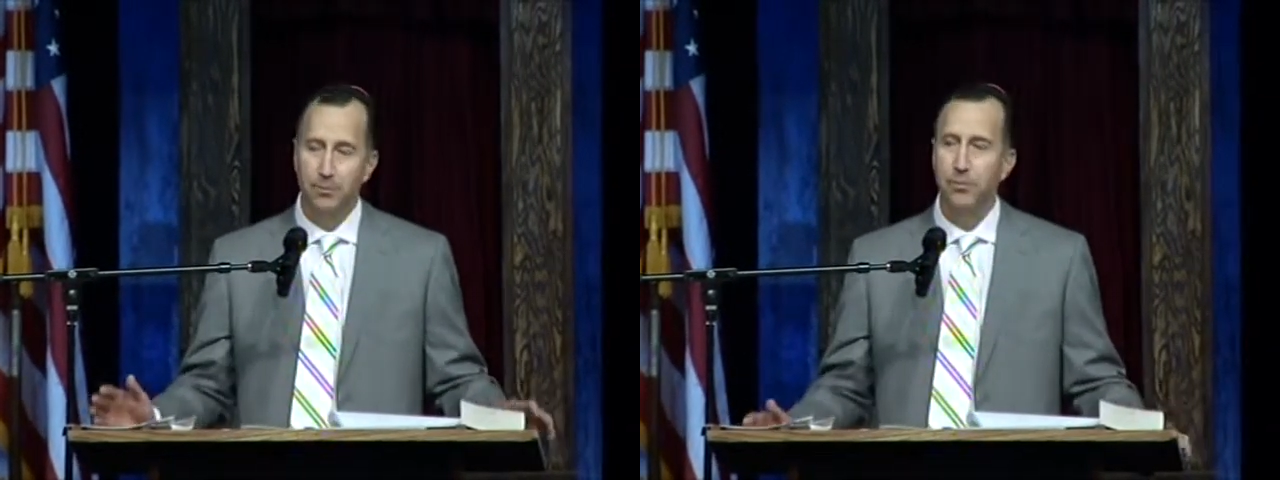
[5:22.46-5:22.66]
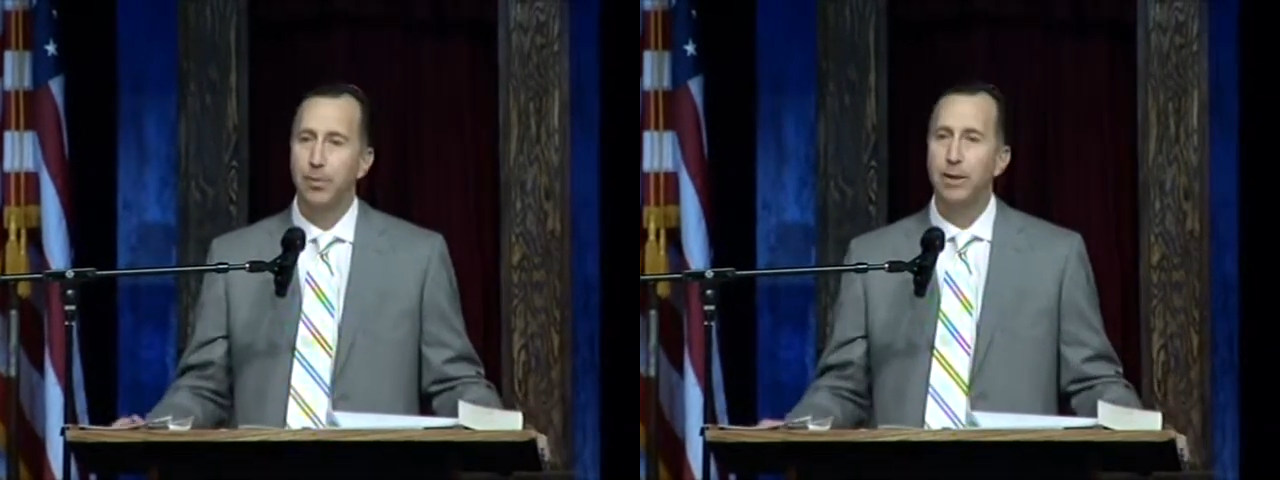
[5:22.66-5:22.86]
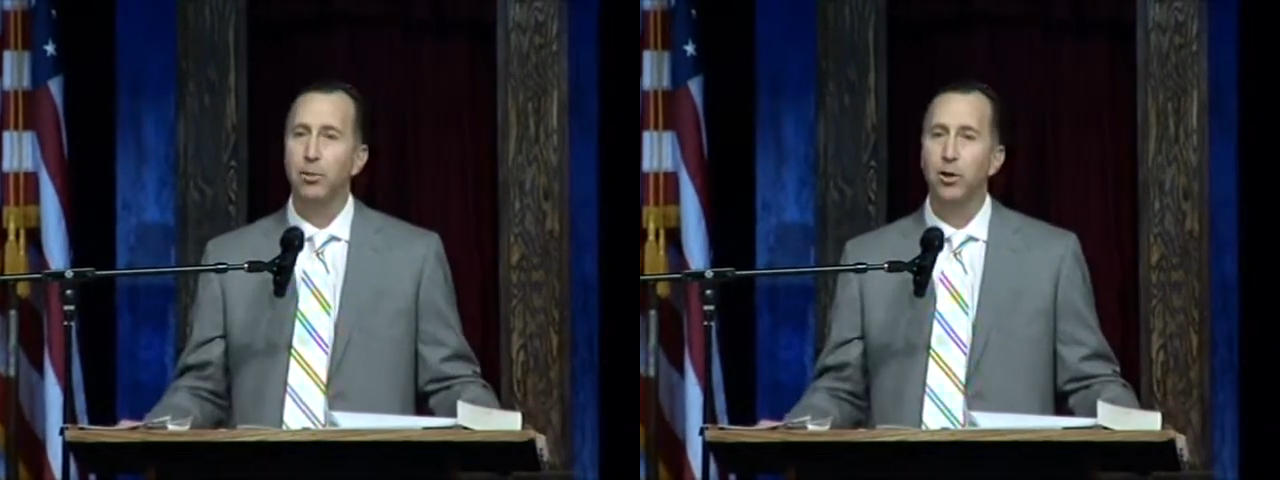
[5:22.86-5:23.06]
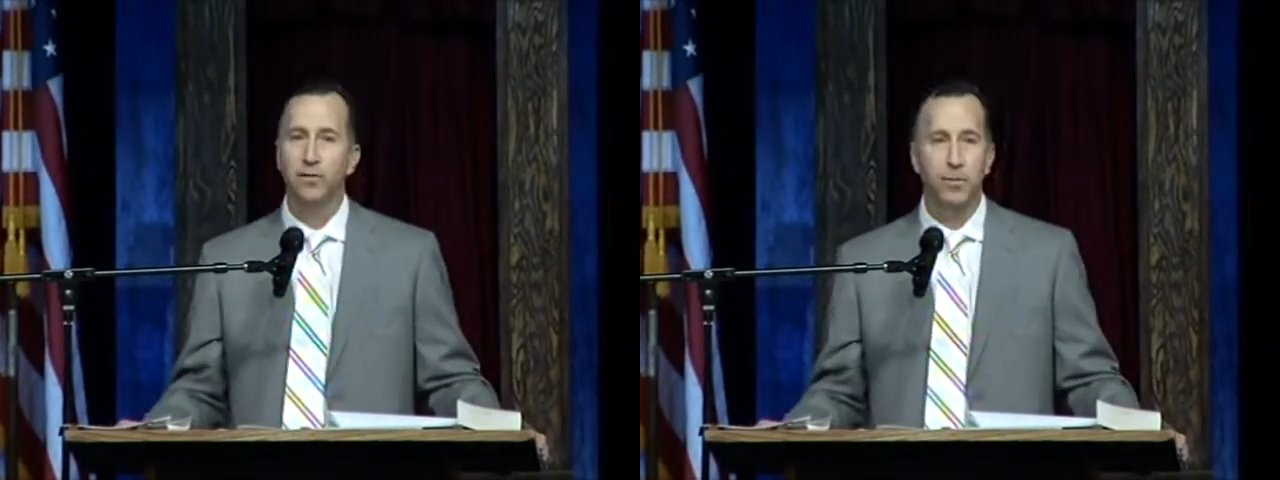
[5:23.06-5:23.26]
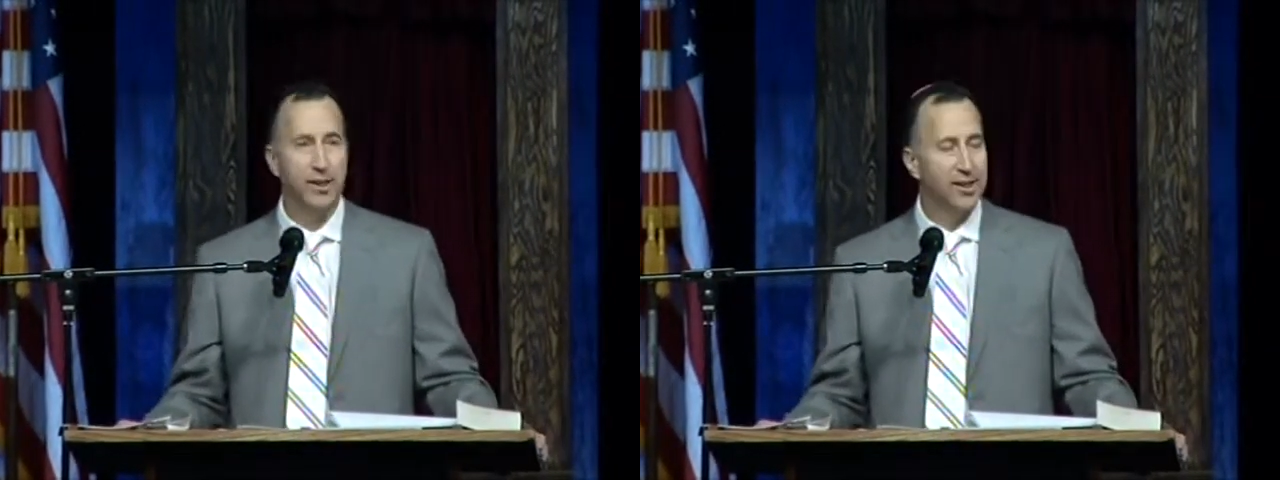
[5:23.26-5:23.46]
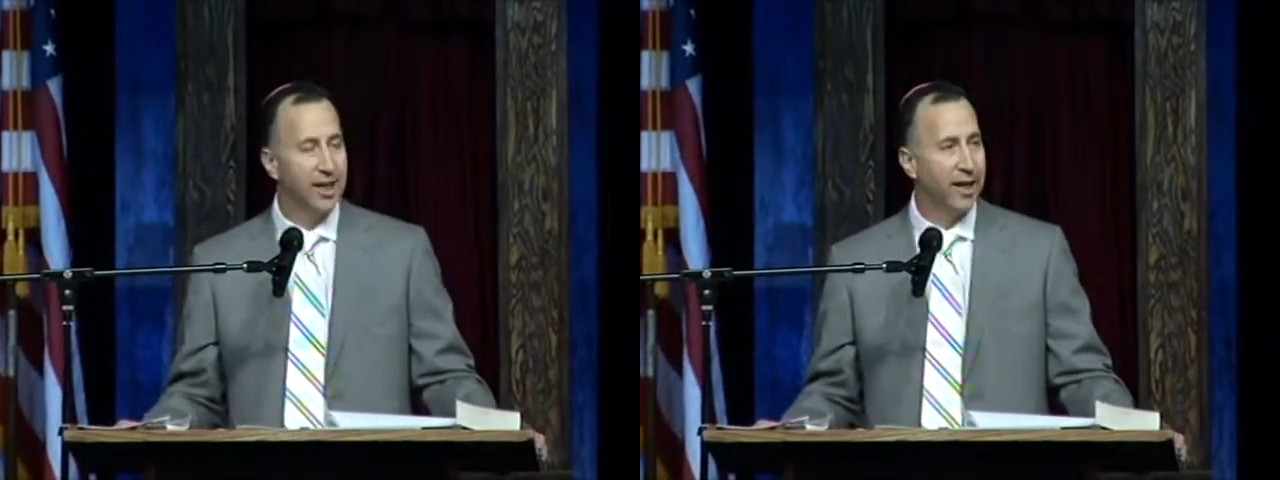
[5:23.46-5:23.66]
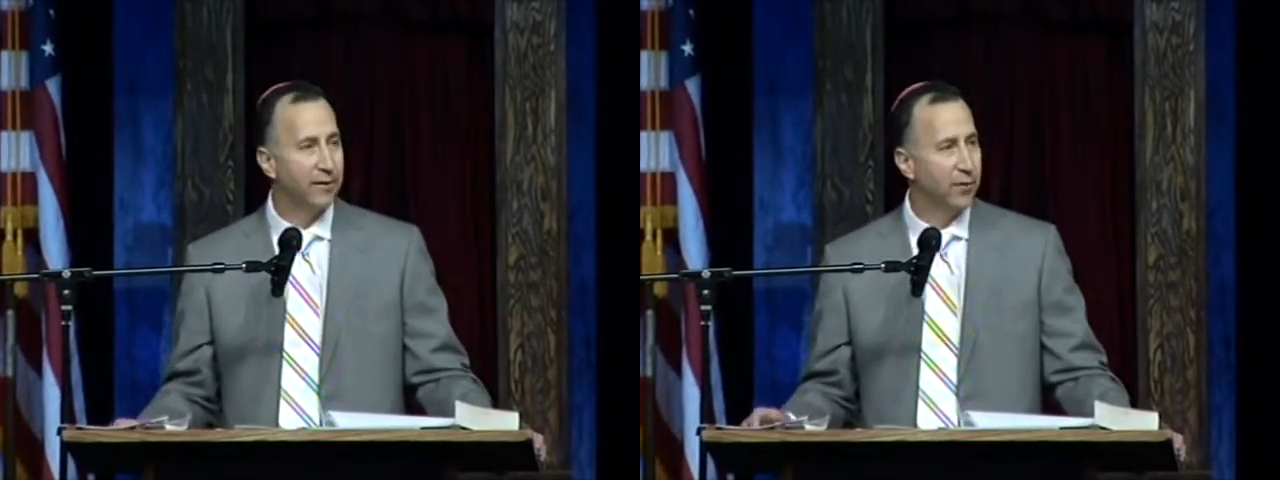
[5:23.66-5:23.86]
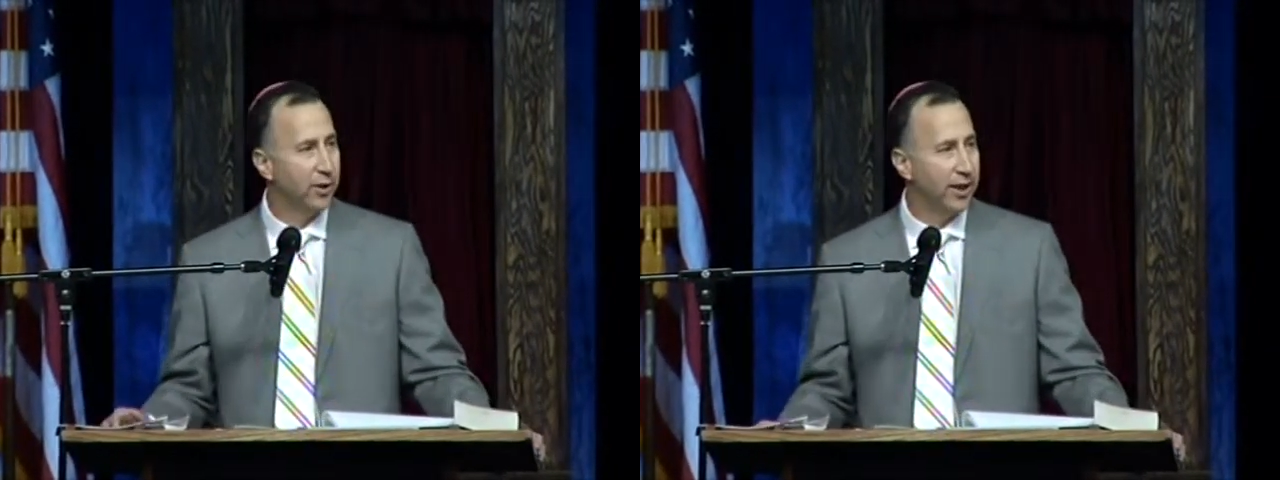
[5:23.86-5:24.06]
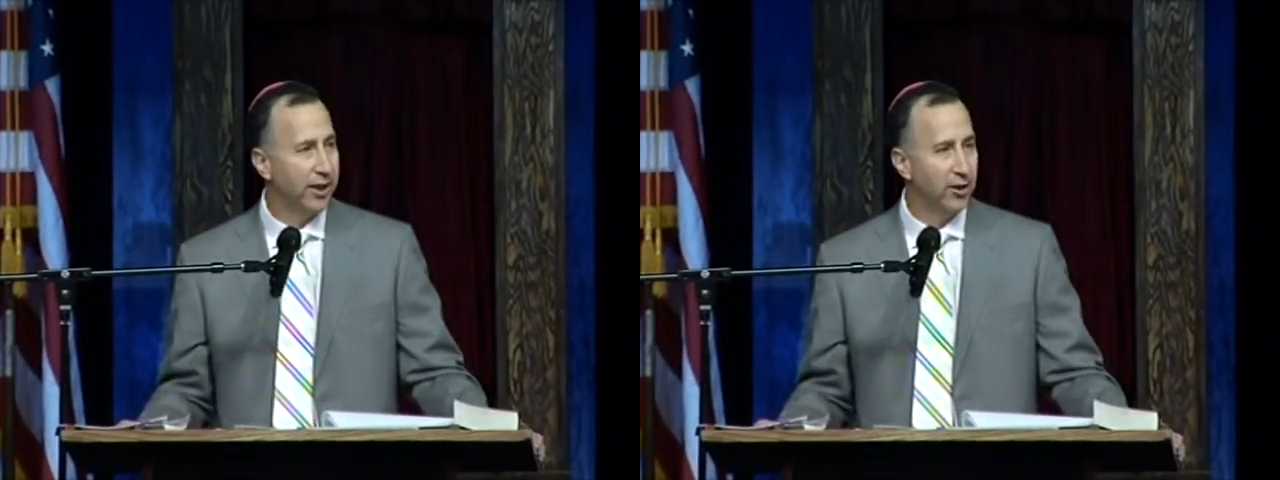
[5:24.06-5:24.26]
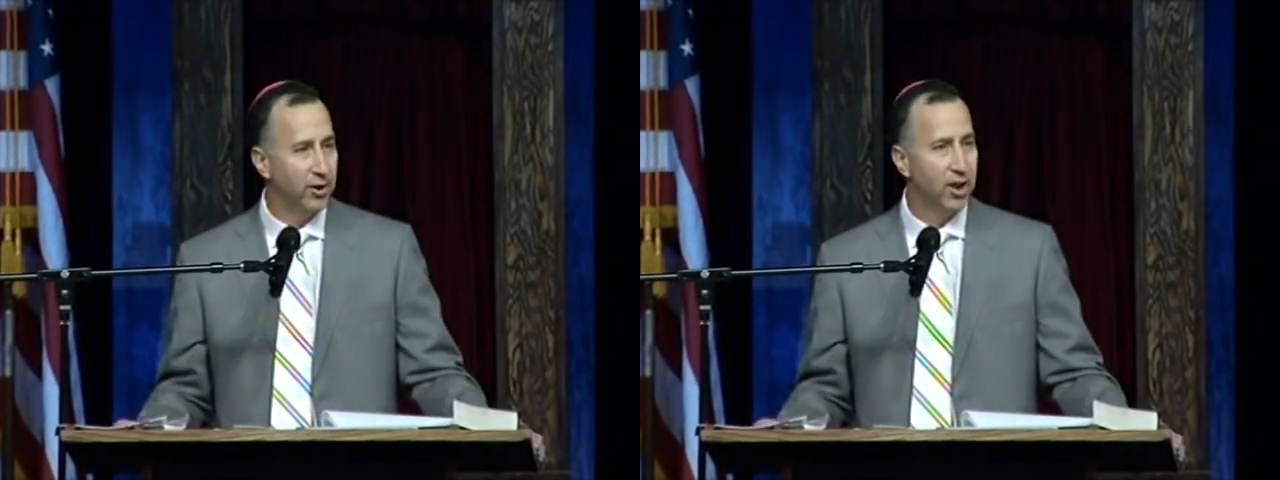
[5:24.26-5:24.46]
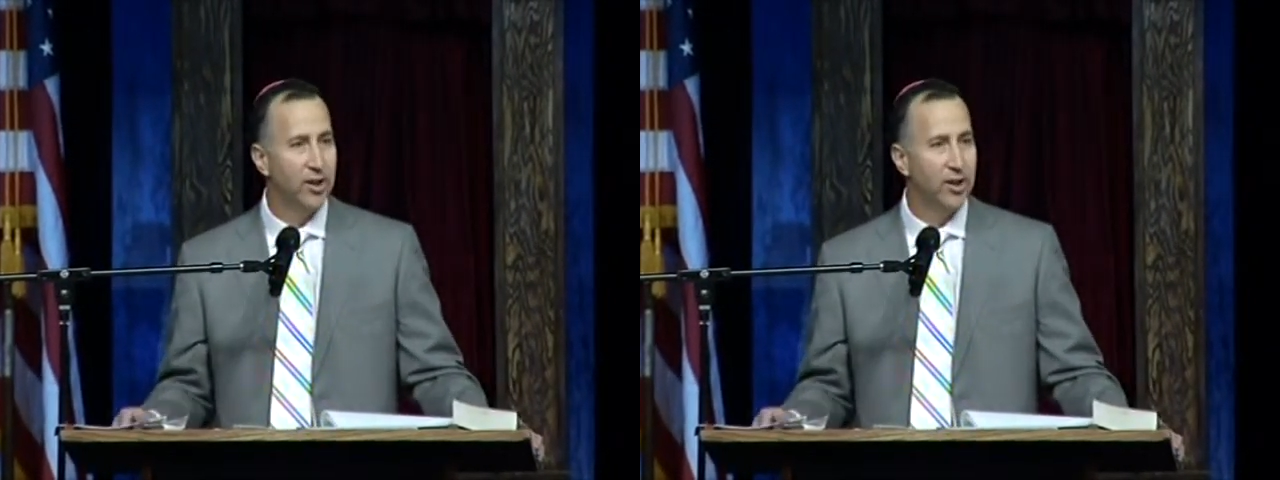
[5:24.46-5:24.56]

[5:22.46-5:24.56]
People have been saying for years,